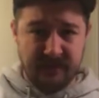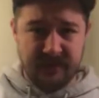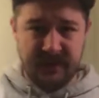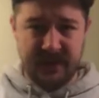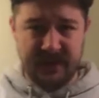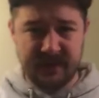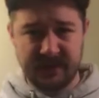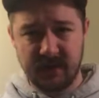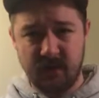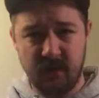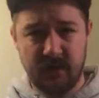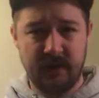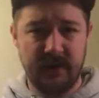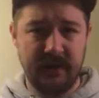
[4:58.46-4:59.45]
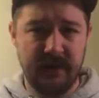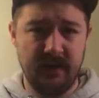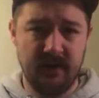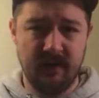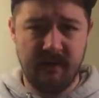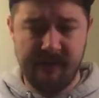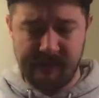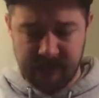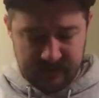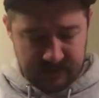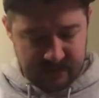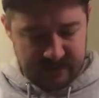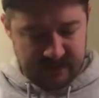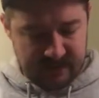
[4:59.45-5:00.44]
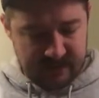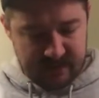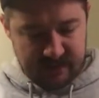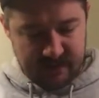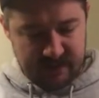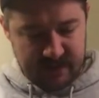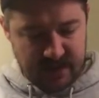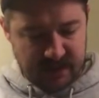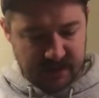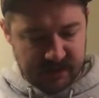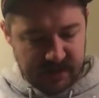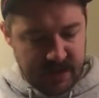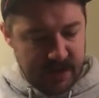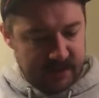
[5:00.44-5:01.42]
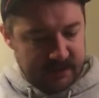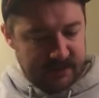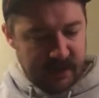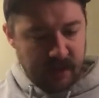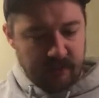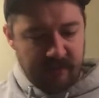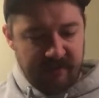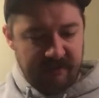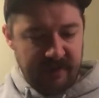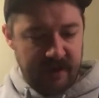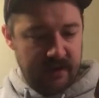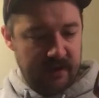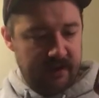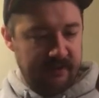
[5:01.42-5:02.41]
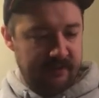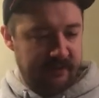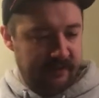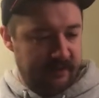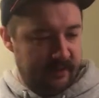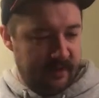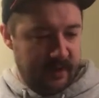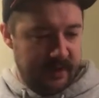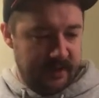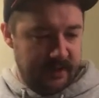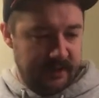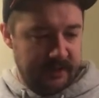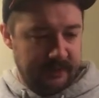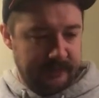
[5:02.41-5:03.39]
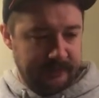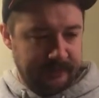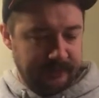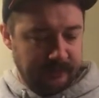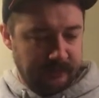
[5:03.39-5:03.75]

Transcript: aftertaste going on here that I just can't say I'm a fan of. And,